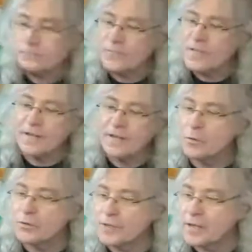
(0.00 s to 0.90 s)
And I
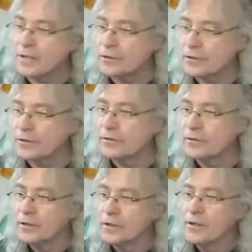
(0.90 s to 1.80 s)
would tell her
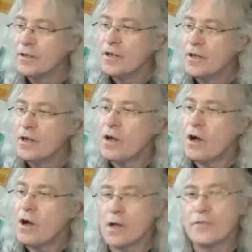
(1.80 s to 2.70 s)

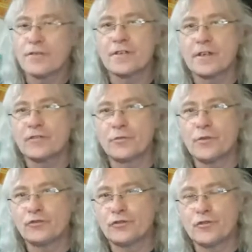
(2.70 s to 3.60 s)
all the gigs we
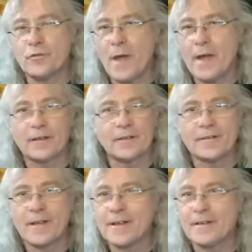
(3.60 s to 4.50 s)
used to do back in the
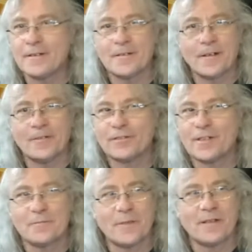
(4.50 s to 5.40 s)
day. I
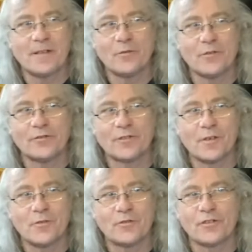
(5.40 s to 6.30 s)
said, man, it was
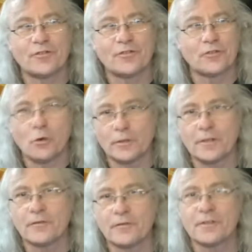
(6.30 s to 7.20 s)
a totally
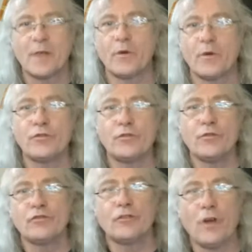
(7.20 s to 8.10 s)
different time. We would do these
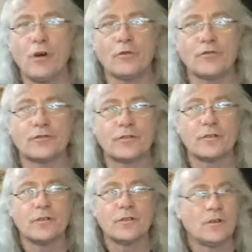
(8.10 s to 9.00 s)
shows,
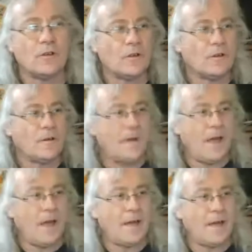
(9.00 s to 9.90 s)

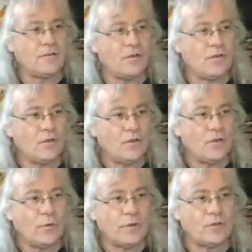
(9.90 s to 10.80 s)
and
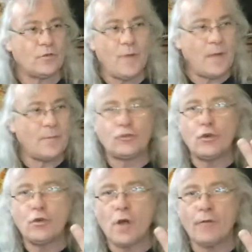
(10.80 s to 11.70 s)
we do maybe 2
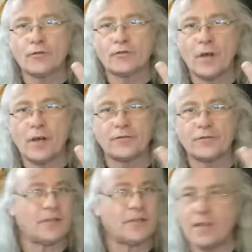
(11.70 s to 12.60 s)
cover songs, and
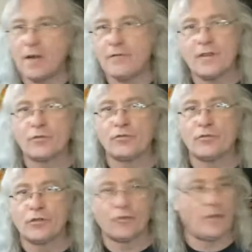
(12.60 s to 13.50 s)
that's it. Everything was
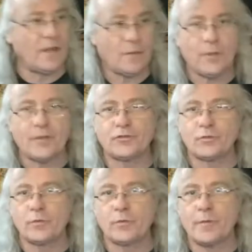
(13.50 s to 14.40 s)
original, and the places would
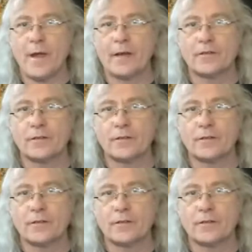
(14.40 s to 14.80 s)
be packed.